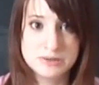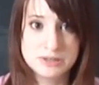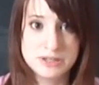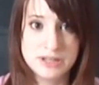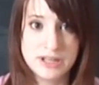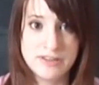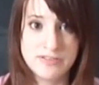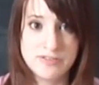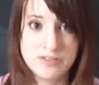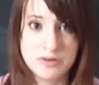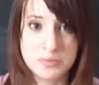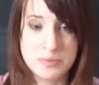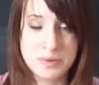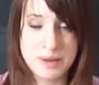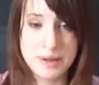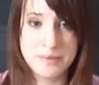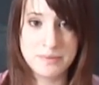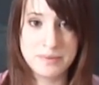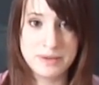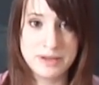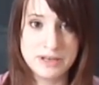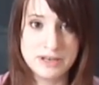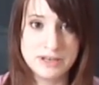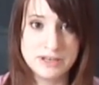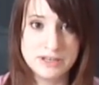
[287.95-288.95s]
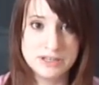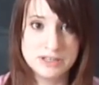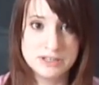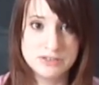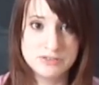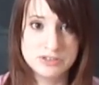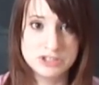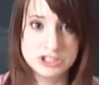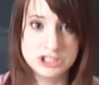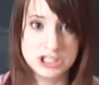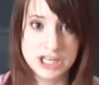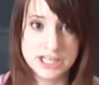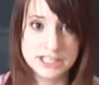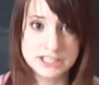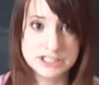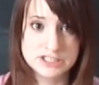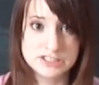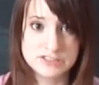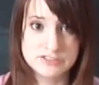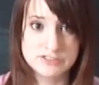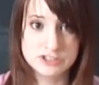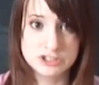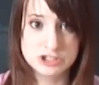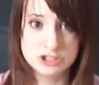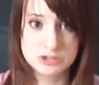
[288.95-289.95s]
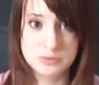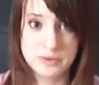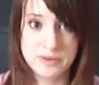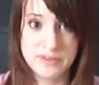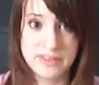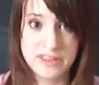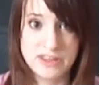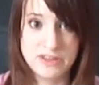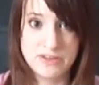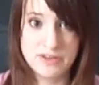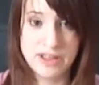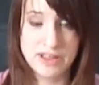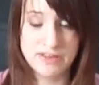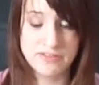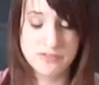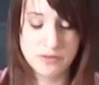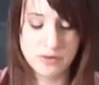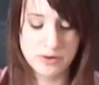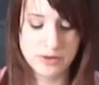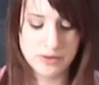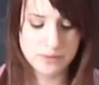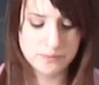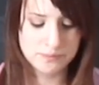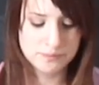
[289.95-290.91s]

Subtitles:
if your baby rejects the first one that you get for